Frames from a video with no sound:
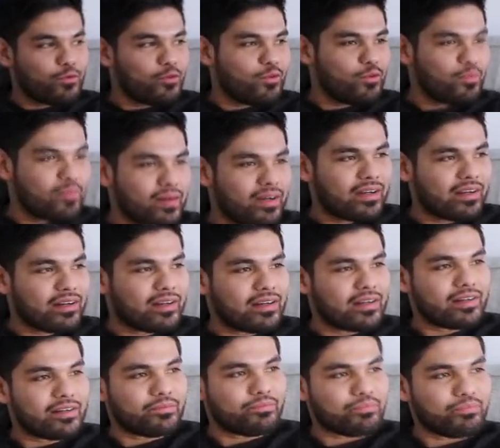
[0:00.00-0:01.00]
room, but
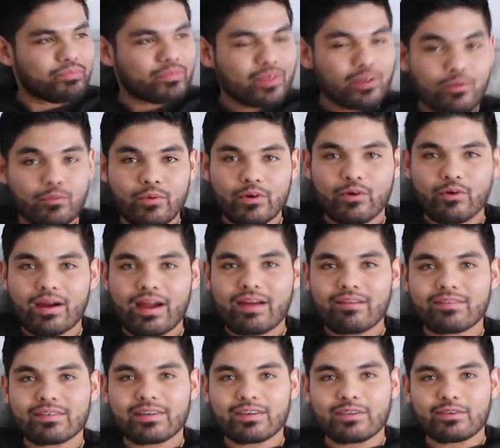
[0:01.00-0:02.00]
we don't
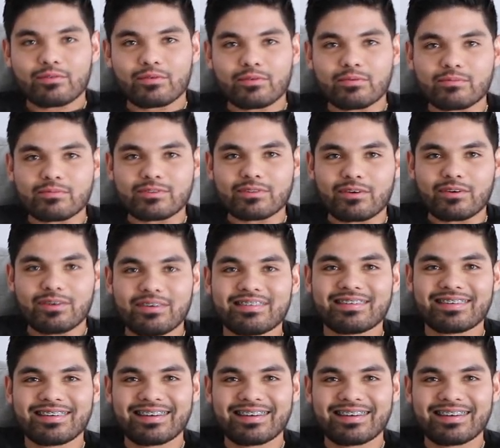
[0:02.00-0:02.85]
have another